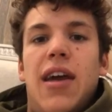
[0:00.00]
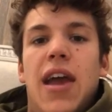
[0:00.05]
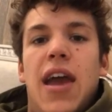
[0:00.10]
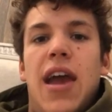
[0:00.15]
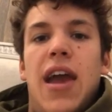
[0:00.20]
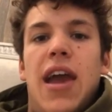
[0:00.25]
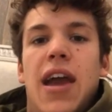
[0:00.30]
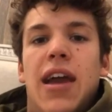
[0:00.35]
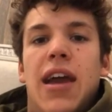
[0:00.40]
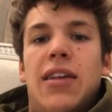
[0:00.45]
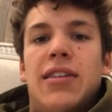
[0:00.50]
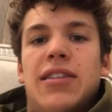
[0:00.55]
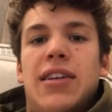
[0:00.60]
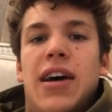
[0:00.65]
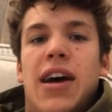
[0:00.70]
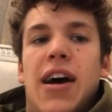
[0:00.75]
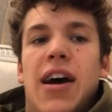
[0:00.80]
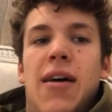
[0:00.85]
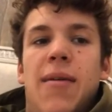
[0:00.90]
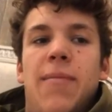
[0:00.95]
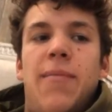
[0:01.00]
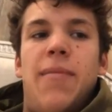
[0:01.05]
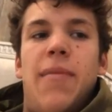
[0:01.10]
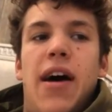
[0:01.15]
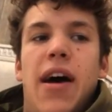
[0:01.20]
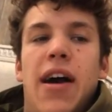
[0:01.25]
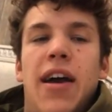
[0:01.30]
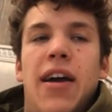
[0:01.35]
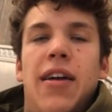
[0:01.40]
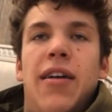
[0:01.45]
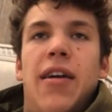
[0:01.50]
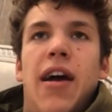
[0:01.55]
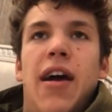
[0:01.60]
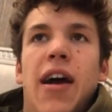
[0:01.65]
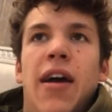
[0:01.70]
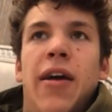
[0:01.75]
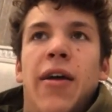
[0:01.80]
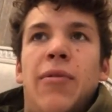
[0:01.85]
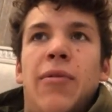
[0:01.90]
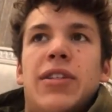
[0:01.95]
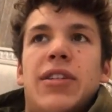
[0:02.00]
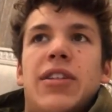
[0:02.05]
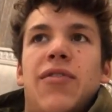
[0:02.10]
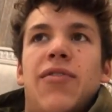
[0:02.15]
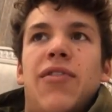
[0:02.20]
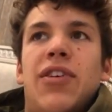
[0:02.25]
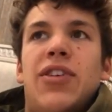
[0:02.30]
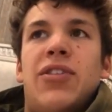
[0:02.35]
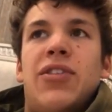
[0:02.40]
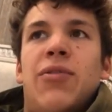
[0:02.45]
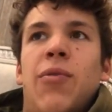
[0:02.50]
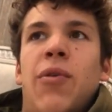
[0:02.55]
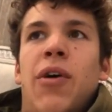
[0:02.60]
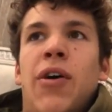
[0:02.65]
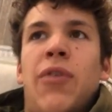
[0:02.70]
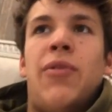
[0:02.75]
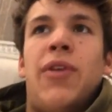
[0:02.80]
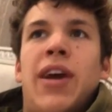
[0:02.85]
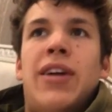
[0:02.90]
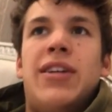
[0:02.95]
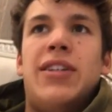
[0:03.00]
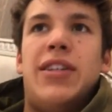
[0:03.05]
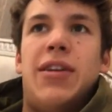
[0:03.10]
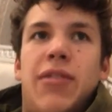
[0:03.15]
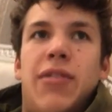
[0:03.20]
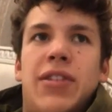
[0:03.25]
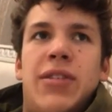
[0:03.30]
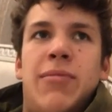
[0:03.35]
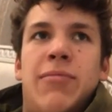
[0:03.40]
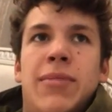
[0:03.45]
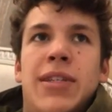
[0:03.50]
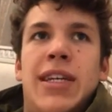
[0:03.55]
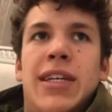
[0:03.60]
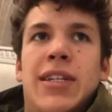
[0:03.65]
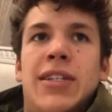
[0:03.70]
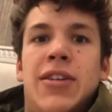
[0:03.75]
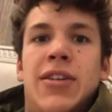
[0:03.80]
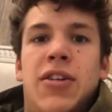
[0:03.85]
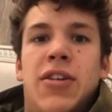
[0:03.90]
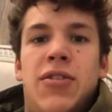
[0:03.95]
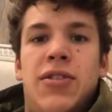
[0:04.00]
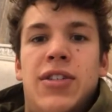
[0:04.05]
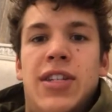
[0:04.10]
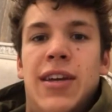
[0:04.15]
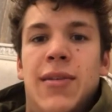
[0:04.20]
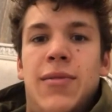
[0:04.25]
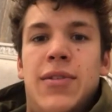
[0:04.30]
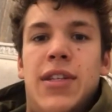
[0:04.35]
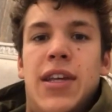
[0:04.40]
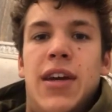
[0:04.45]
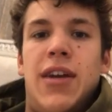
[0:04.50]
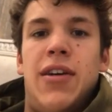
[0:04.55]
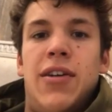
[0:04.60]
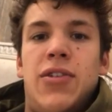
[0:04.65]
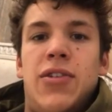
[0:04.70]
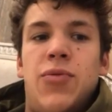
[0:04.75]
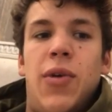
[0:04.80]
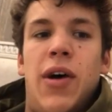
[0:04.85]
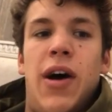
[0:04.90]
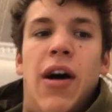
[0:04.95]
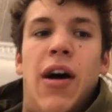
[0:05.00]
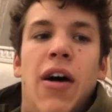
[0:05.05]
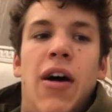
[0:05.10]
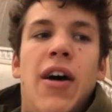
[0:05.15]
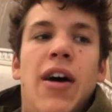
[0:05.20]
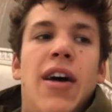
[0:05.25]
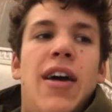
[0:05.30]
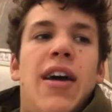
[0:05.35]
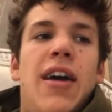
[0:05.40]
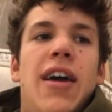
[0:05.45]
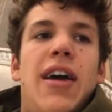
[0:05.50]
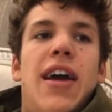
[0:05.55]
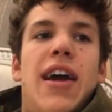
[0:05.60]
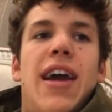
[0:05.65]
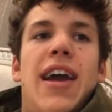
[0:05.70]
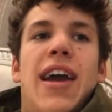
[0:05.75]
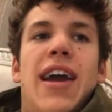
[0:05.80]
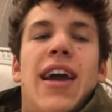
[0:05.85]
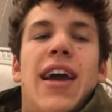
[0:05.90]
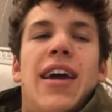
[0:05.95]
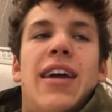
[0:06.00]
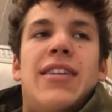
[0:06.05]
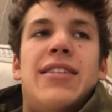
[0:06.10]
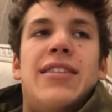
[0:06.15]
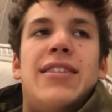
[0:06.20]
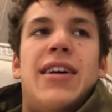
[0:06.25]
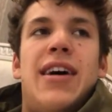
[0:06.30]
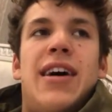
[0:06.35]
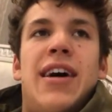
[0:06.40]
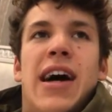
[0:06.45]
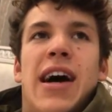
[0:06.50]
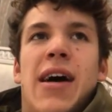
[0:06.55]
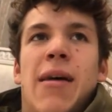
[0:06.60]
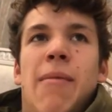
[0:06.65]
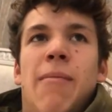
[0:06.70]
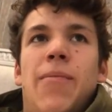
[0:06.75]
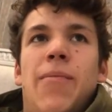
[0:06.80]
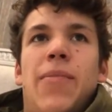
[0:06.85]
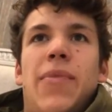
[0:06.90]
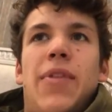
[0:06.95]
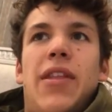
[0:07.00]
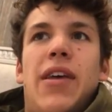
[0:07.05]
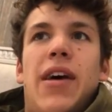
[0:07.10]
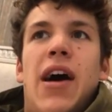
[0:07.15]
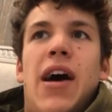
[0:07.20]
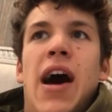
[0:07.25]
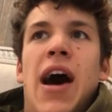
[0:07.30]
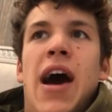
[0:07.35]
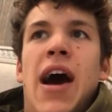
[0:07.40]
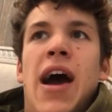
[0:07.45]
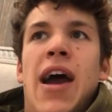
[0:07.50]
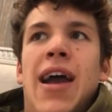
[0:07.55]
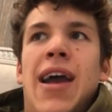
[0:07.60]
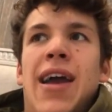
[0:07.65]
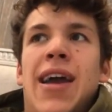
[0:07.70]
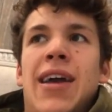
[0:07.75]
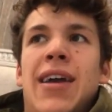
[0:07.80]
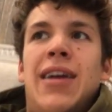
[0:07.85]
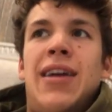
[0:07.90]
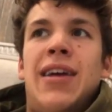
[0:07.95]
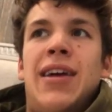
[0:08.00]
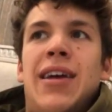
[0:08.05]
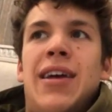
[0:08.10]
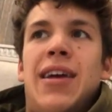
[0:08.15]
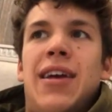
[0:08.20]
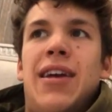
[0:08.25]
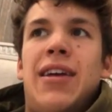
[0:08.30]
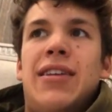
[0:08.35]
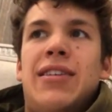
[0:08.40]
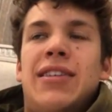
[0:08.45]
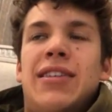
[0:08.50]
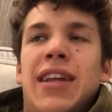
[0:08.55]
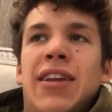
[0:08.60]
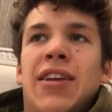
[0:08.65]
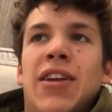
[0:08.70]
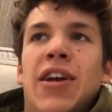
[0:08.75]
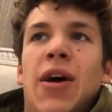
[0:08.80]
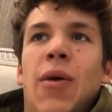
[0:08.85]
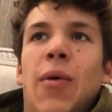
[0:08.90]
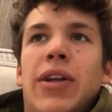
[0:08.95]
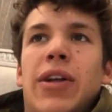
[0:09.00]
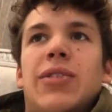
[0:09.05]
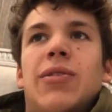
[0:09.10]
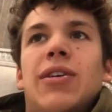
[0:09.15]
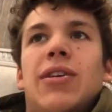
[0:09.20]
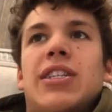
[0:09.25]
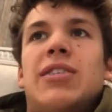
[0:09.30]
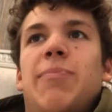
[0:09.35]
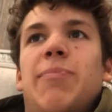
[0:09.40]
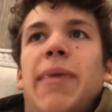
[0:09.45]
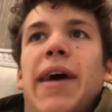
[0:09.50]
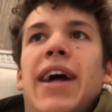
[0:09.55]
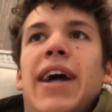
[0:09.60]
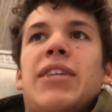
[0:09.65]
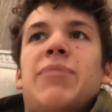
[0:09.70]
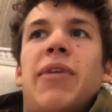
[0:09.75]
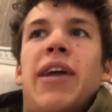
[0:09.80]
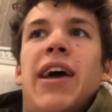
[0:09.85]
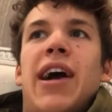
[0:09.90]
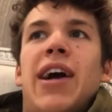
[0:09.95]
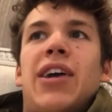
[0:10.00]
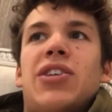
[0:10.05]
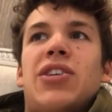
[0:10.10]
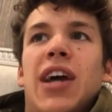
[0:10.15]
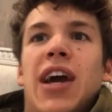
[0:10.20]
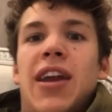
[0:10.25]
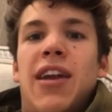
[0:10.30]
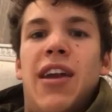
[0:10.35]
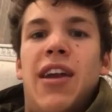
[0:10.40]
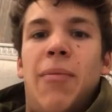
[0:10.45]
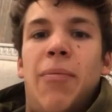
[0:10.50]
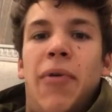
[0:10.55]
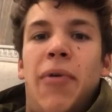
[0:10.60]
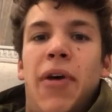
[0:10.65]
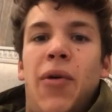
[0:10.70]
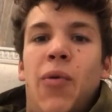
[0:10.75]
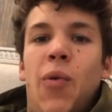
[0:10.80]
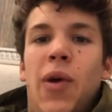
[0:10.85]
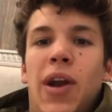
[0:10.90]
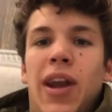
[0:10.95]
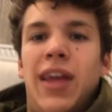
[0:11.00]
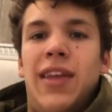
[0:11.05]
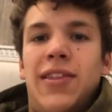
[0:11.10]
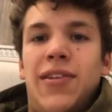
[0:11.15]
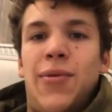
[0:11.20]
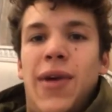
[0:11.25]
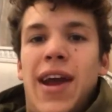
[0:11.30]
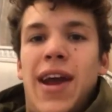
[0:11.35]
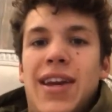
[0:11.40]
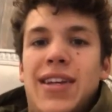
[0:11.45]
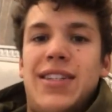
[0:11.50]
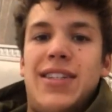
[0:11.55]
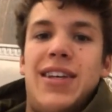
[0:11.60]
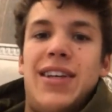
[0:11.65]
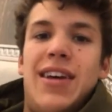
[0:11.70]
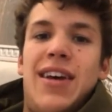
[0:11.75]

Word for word: And um, I, I it was a Division One race. There were some D two teams there as well, and um, I didn't know what to expect, but I actually ended up like winning the race.